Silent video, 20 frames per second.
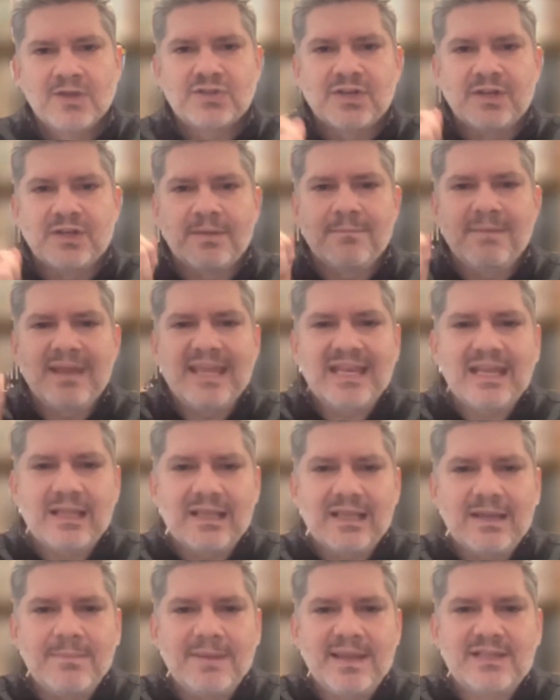should
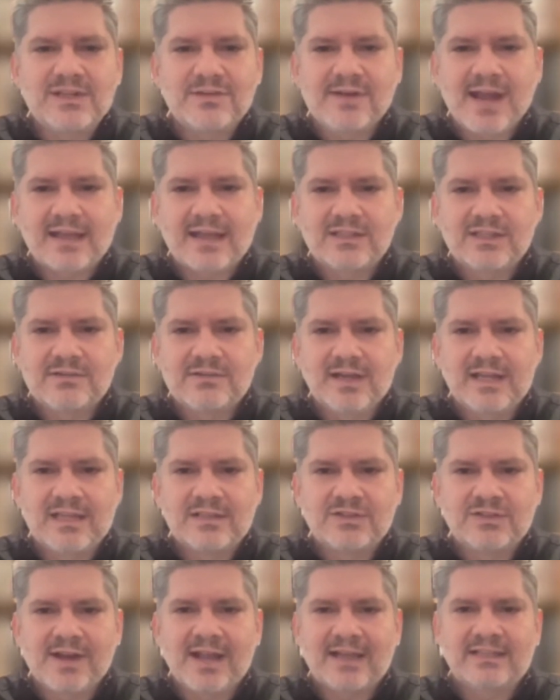immediately be
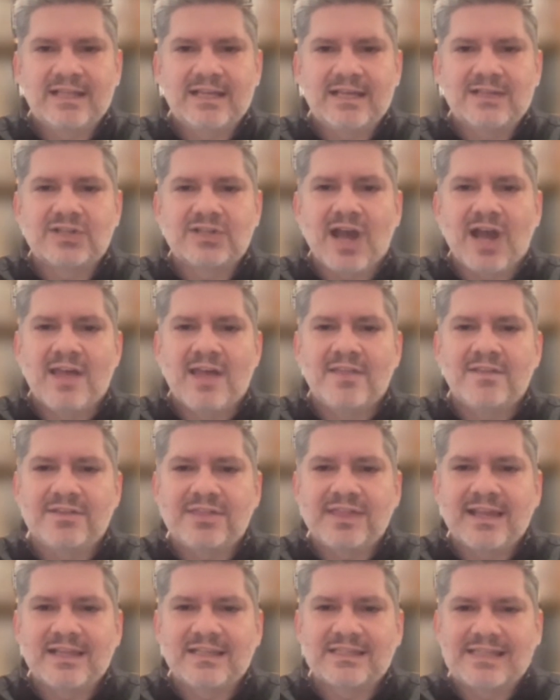directed into other
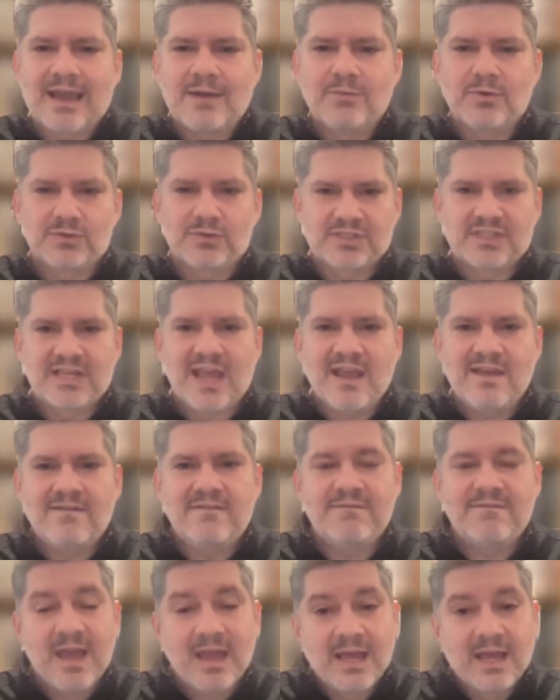things that will
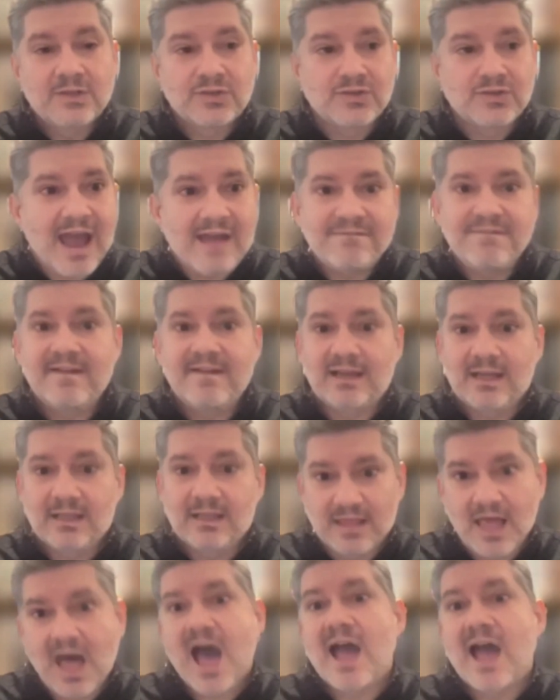save traffic
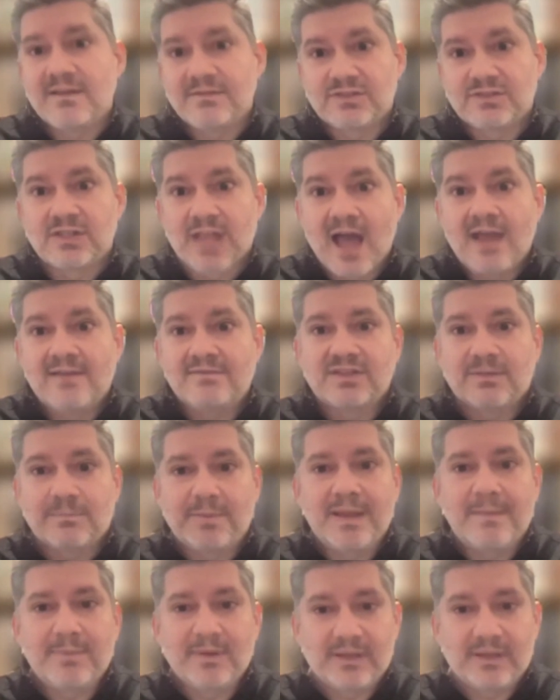lives
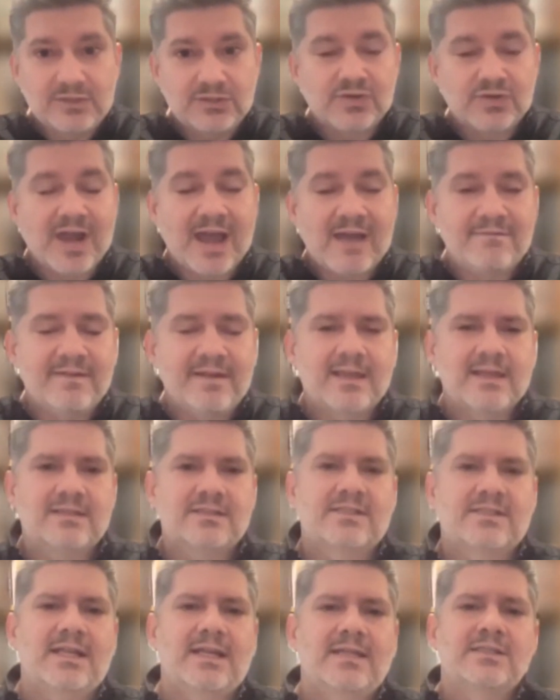of people in traffic
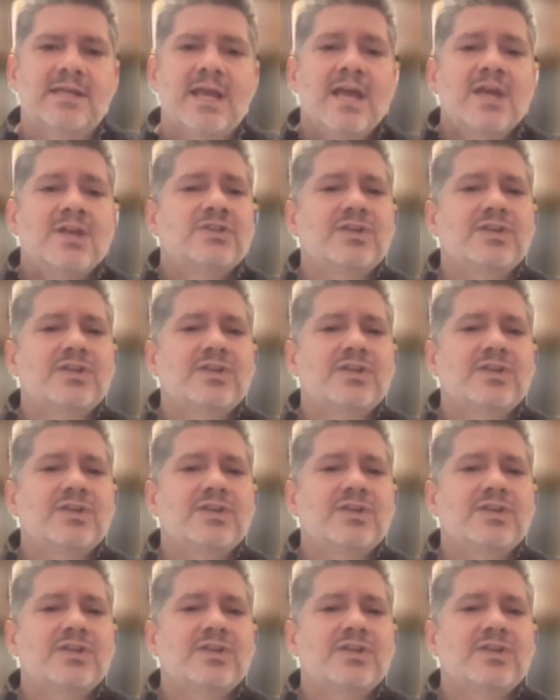incidents,